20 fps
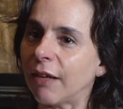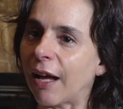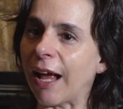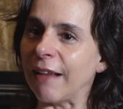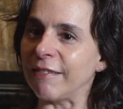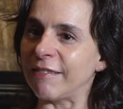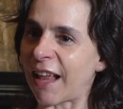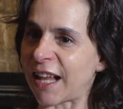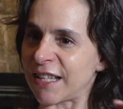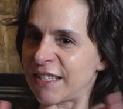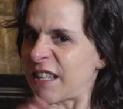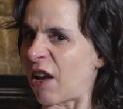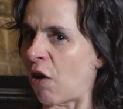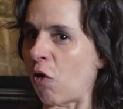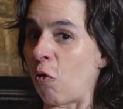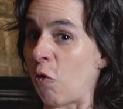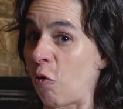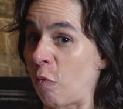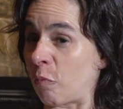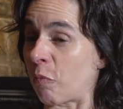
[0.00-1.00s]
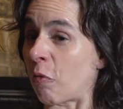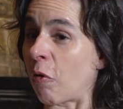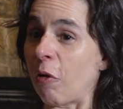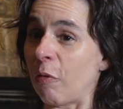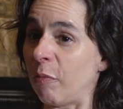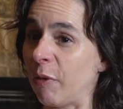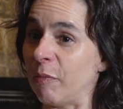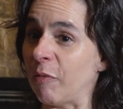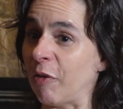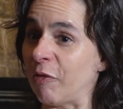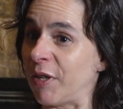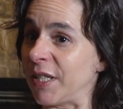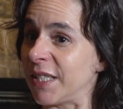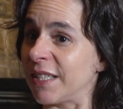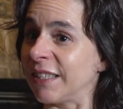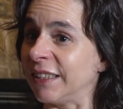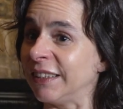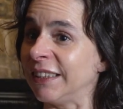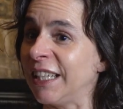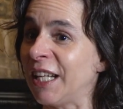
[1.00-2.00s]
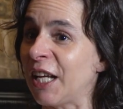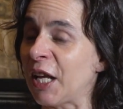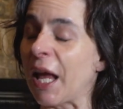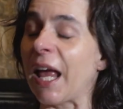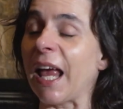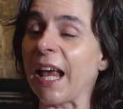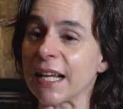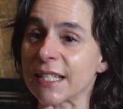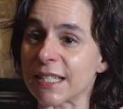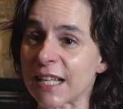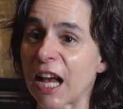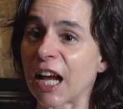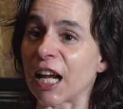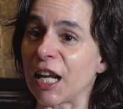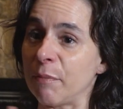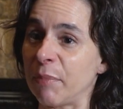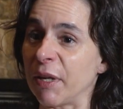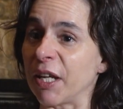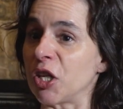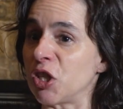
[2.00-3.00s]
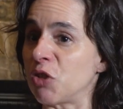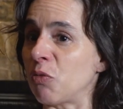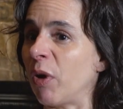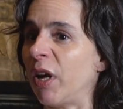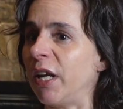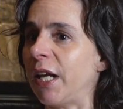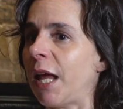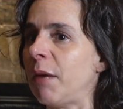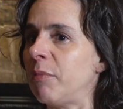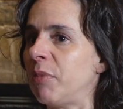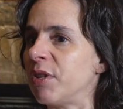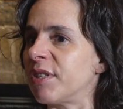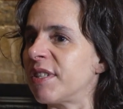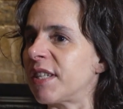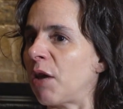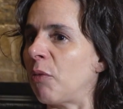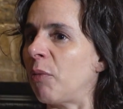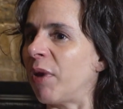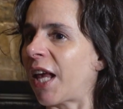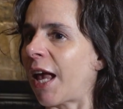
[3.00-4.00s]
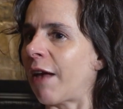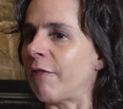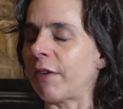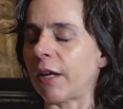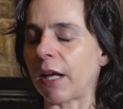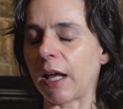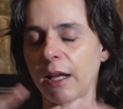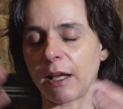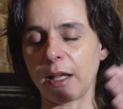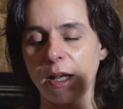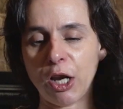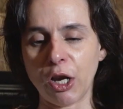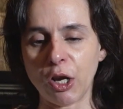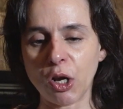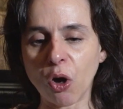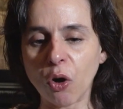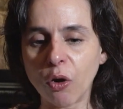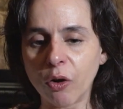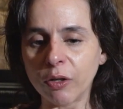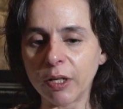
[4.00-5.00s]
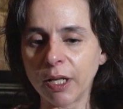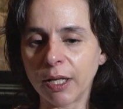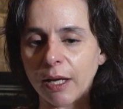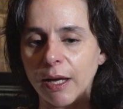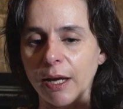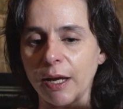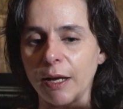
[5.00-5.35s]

and that's the whole problem of it. Exactly, because we are neighbors and we have a long